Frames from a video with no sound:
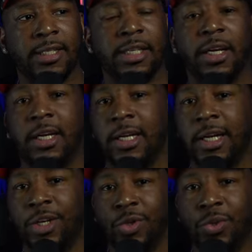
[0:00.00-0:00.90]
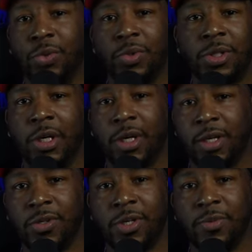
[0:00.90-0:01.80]
and seeing a hundred dudes
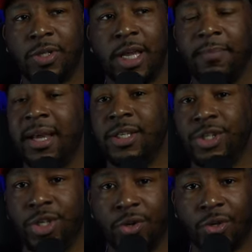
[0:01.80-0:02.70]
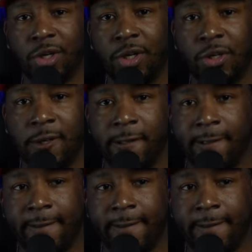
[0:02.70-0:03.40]
you see what i'm saying messaging your girl